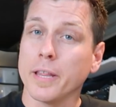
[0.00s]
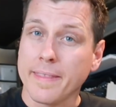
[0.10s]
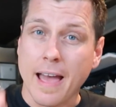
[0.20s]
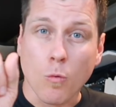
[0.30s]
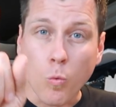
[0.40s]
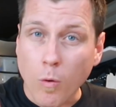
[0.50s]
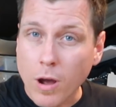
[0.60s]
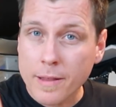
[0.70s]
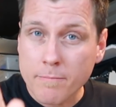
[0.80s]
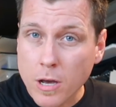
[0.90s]
But that
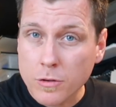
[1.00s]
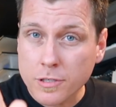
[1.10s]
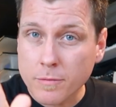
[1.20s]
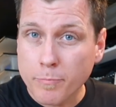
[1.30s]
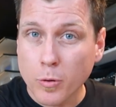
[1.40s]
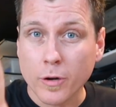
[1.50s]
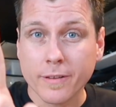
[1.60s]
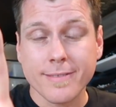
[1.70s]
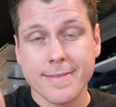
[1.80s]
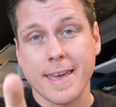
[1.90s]
one most
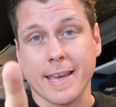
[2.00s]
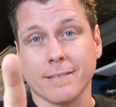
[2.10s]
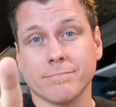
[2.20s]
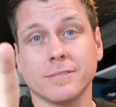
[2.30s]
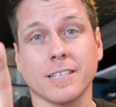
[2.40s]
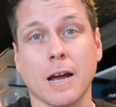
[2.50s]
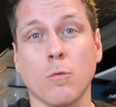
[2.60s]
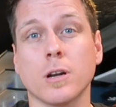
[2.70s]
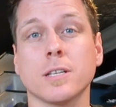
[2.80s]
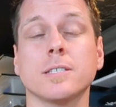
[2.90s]
important thing that I
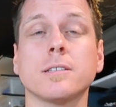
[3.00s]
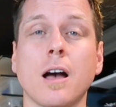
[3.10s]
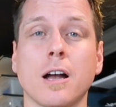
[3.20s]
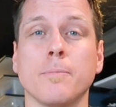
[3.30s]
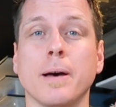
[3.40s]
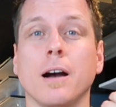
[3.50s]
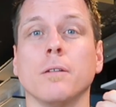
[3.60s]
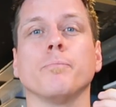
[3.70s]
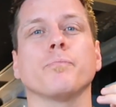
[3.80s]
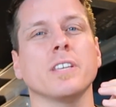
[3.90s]
wanted to talk
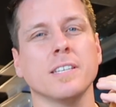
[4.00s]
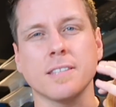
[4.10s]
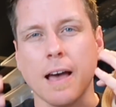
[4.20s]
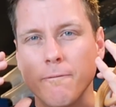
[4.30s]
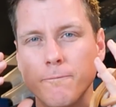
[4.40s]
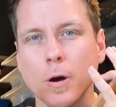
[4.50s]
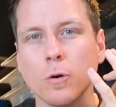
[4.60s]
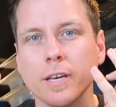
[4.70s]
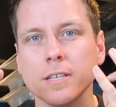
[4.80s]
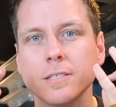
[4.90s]
about is that
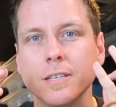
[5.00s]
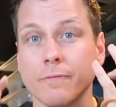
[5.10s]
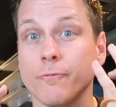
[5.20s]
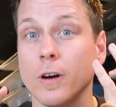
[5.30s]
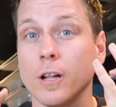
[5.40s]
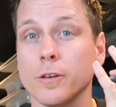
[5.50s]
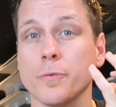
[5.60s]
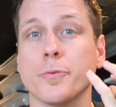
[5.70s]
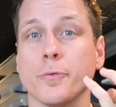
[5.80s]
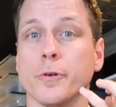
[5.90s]
focus and
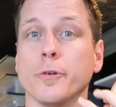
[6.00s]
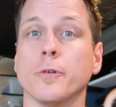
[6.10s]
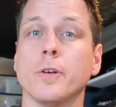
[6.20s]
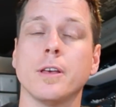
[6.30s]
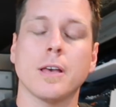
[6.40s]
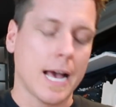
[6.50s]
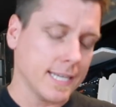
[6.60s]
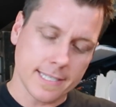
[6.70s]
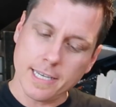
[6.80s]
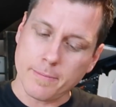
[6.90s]
follow through.
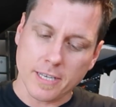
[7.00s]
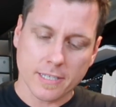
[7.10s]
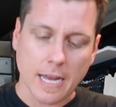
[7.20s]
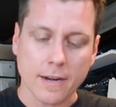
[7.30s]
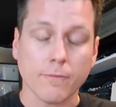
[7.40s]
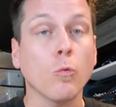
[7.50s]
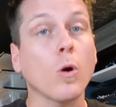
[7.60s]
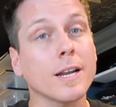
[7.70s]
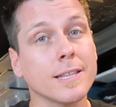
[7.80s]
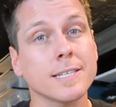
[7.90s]
I see them as kind of
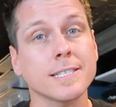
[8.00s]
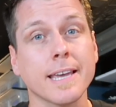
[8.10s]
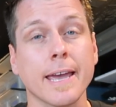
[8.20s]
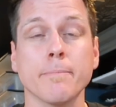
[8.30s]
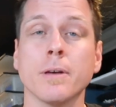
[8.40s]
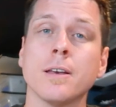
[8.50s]
one and the same.